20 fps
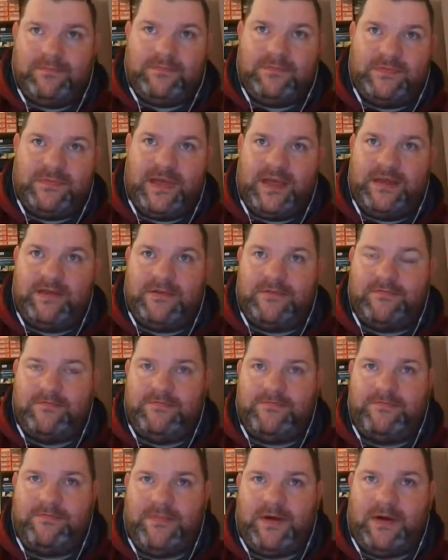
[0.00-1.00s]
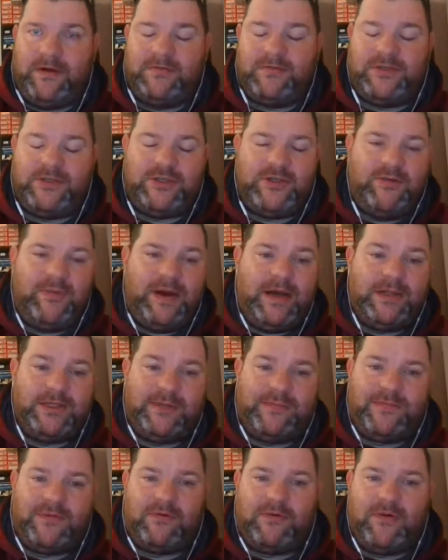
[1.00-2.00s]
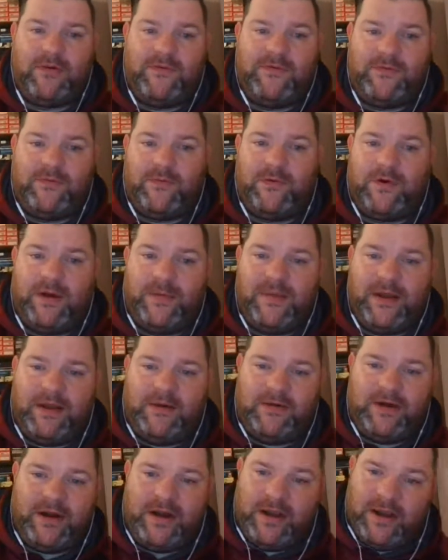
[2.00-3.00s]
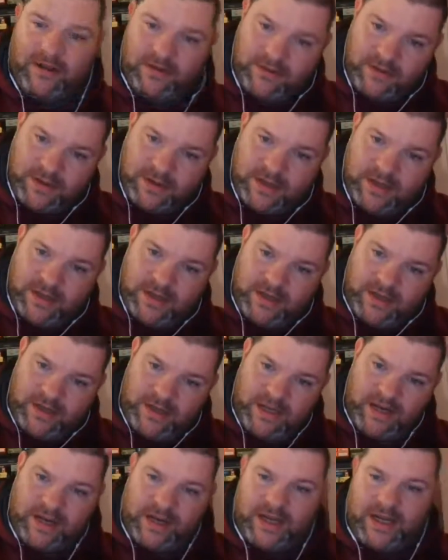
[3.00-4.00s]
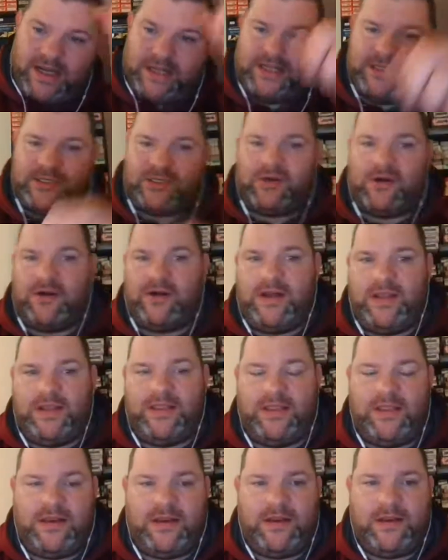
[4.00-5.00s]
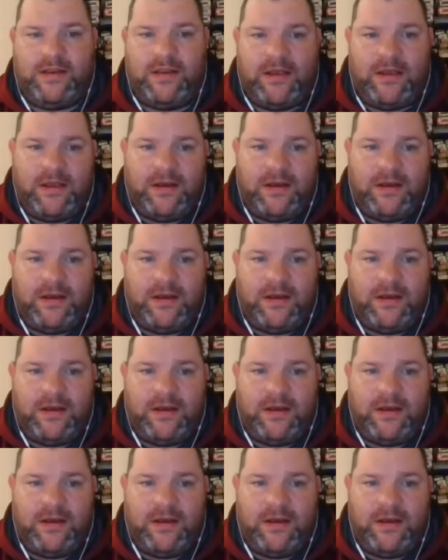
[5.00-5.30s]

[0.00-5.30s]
like about 2 miles up the road from where I'm at right now. And the guy had started it, and then